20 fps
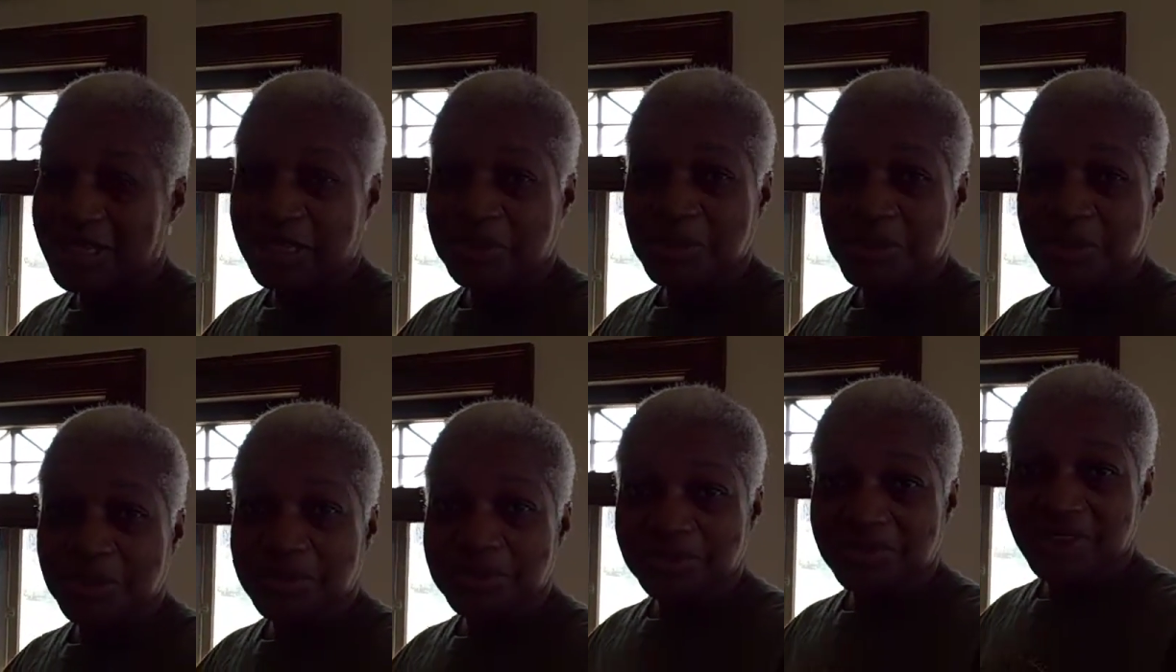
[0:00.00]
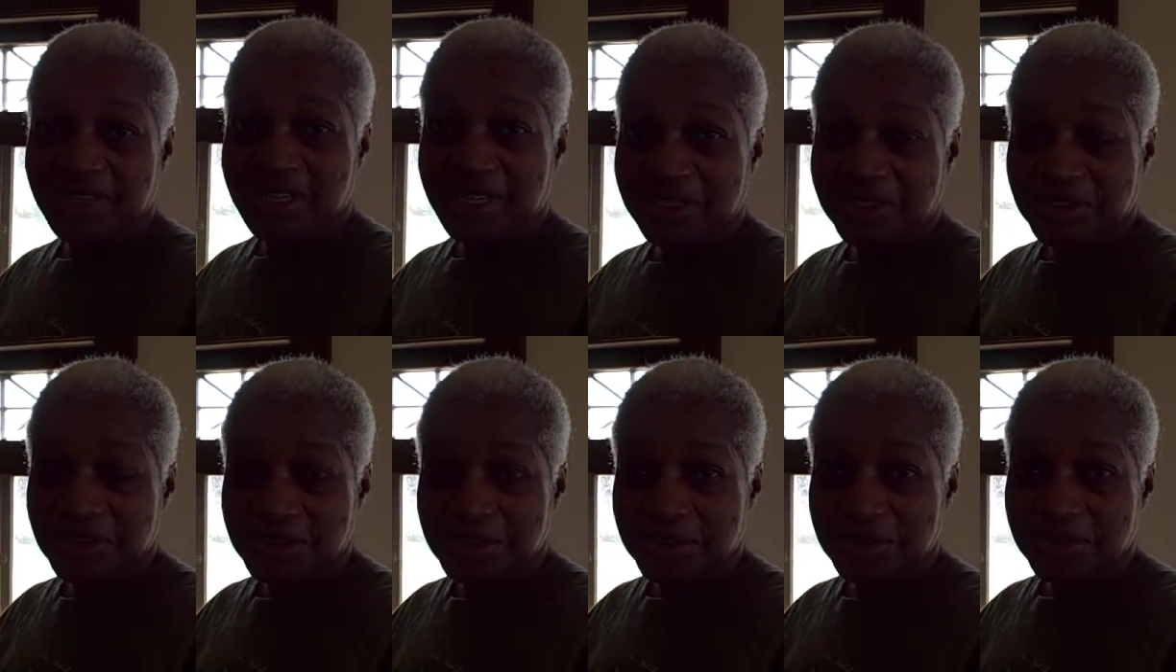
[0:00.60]
and I'm doing
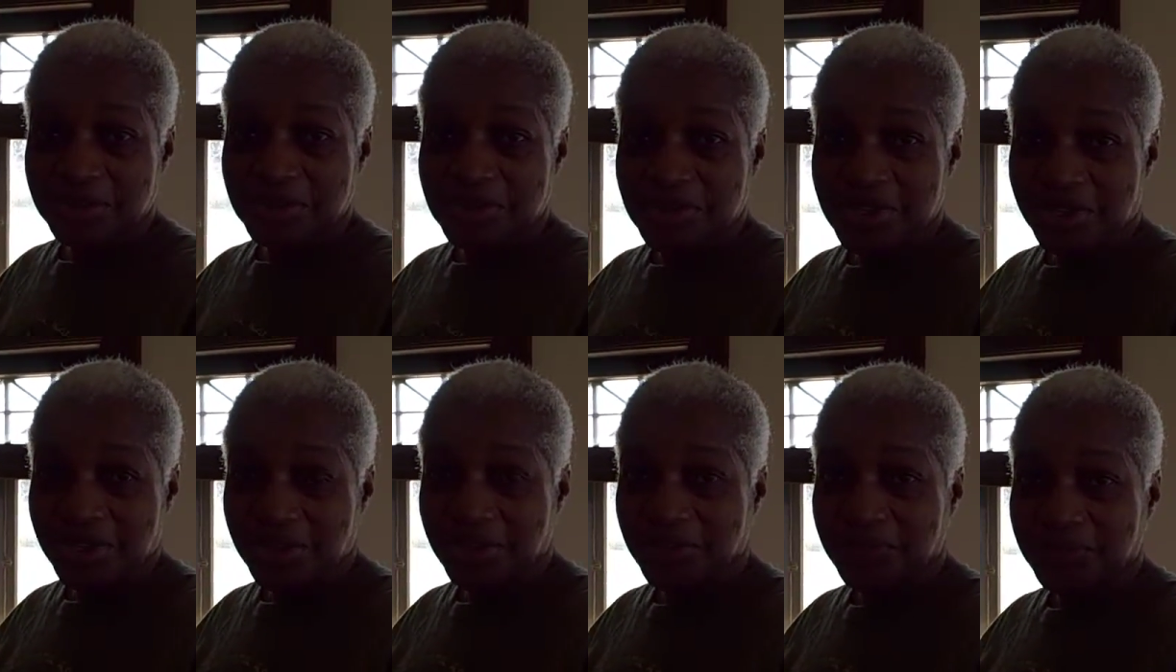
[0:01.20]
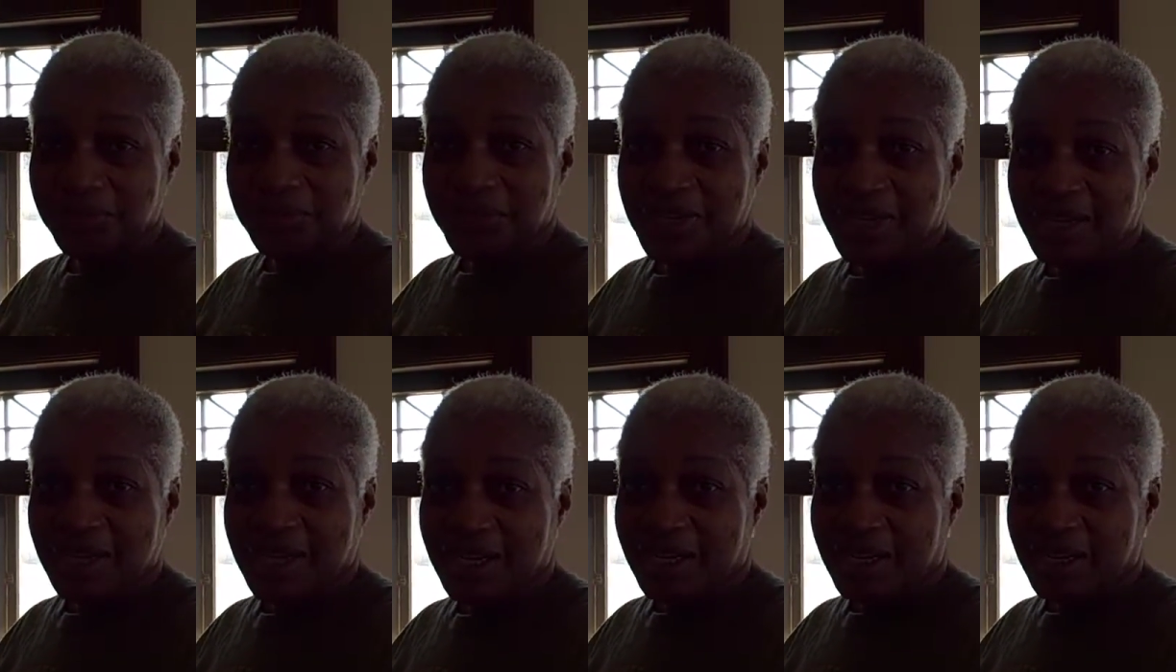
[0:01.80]
fine too. So
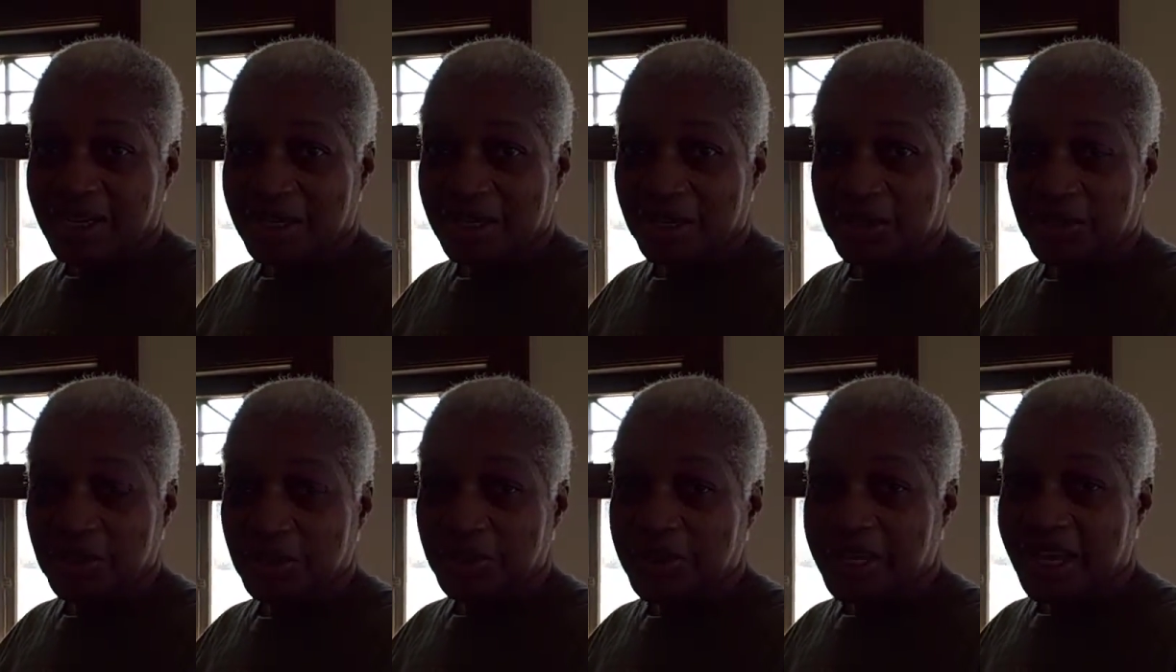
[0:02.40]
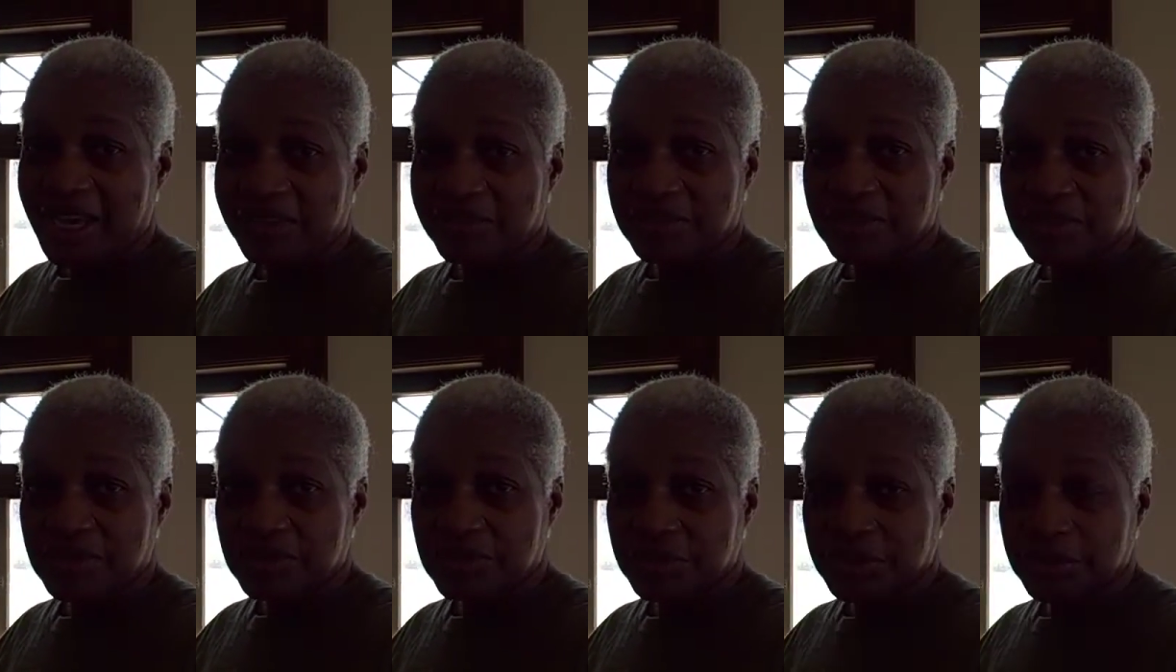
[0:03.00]
uh, we have
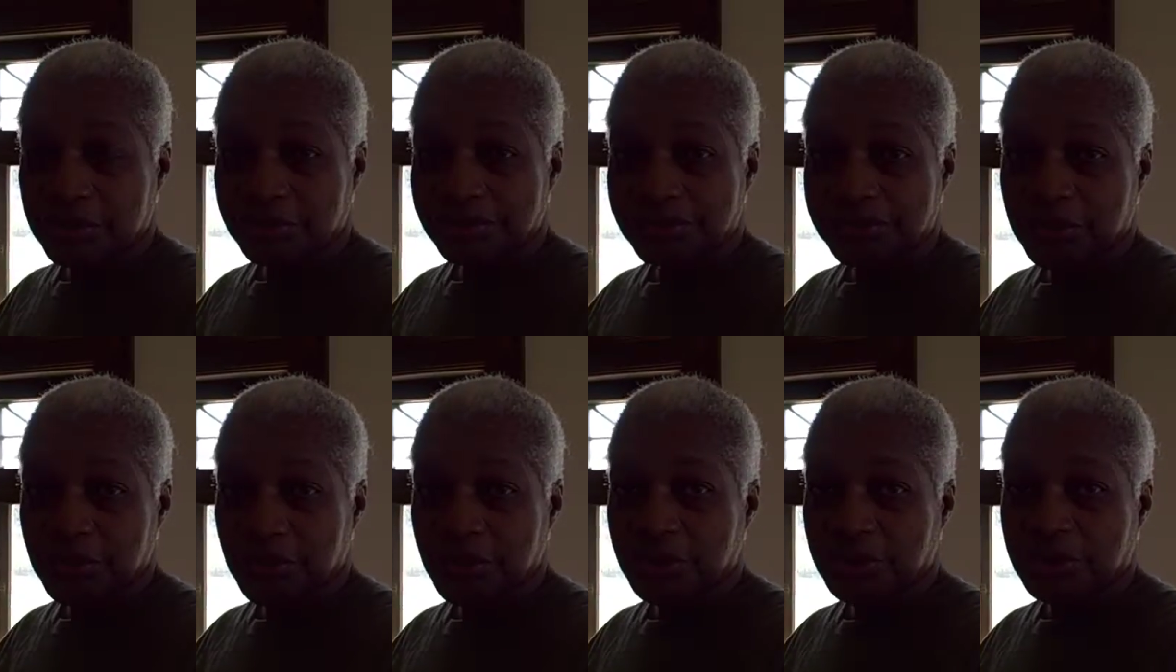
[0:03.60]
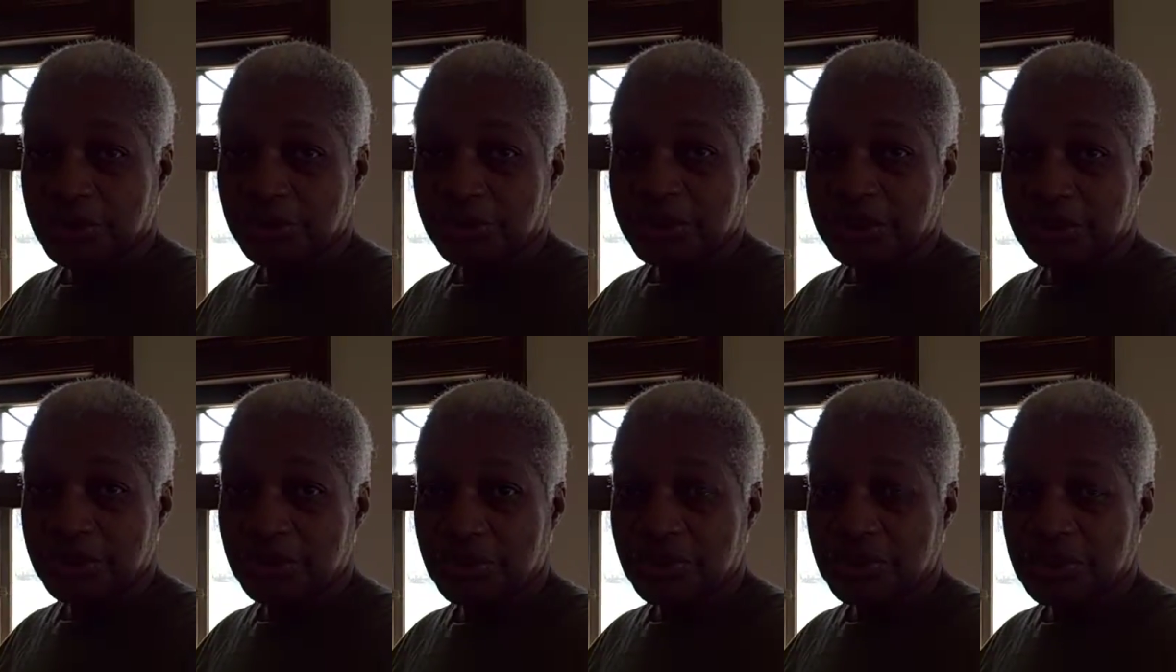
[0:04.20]
this room. We're going to
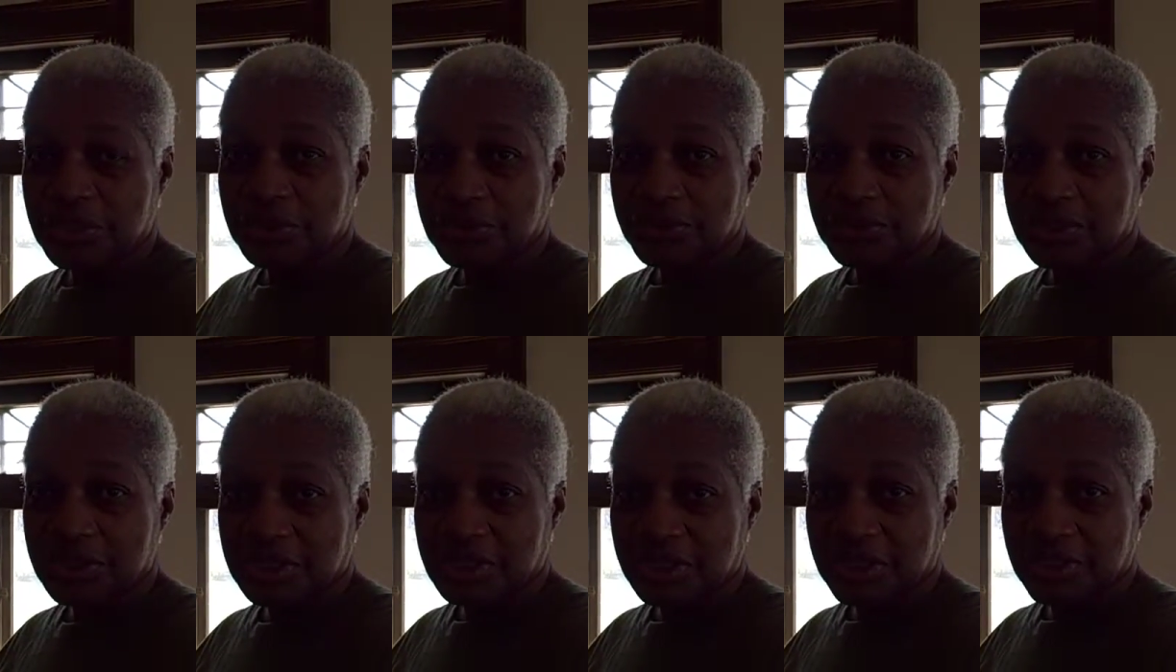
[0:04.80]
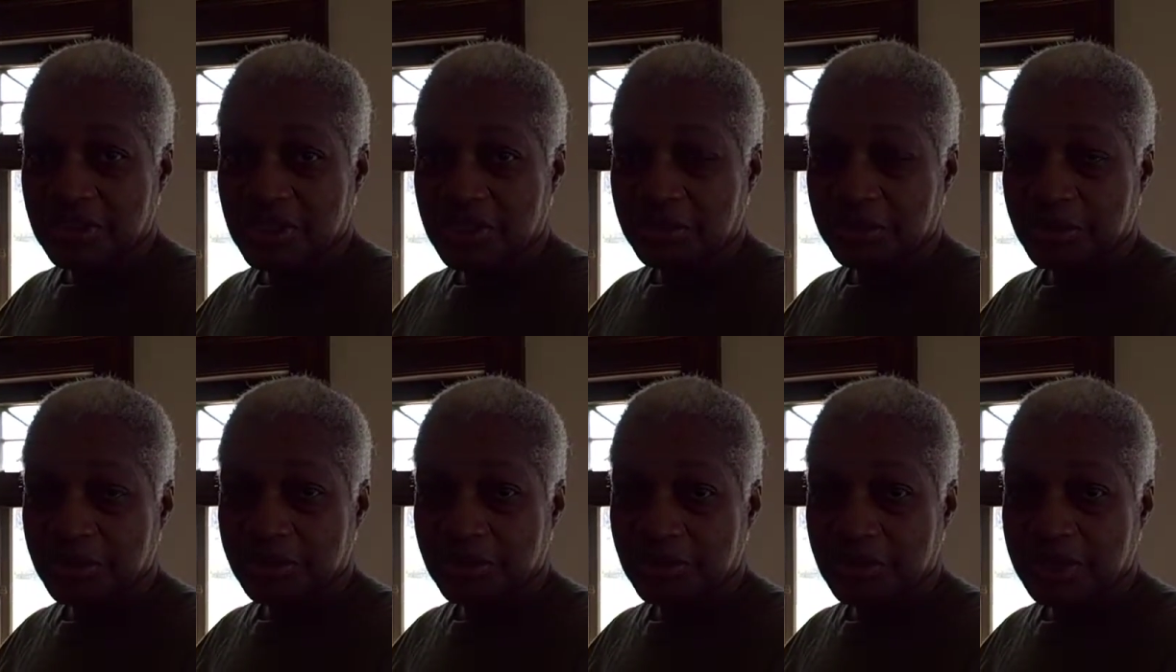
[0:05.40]
be using it for the next
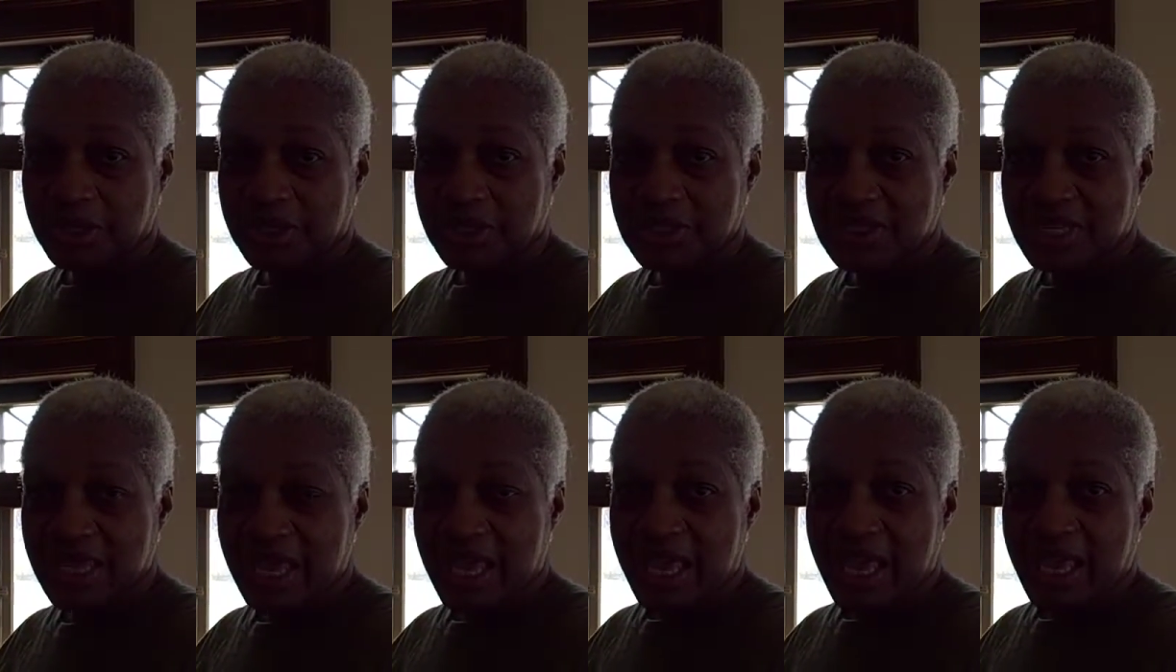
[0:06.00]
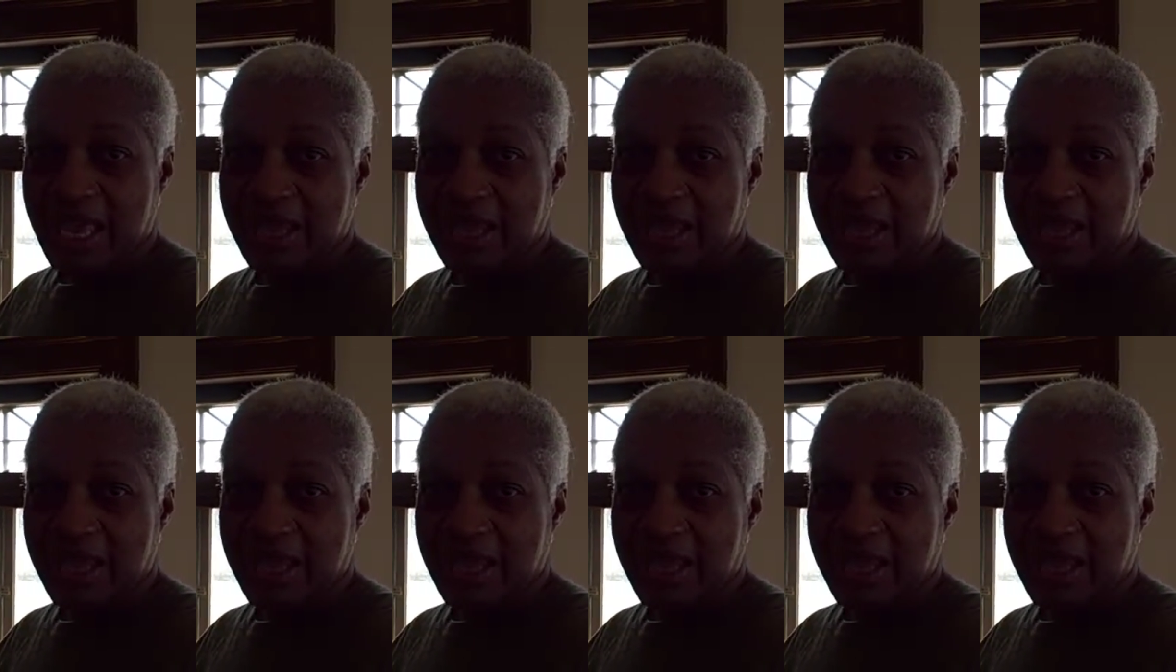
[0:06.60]
couple of weeks.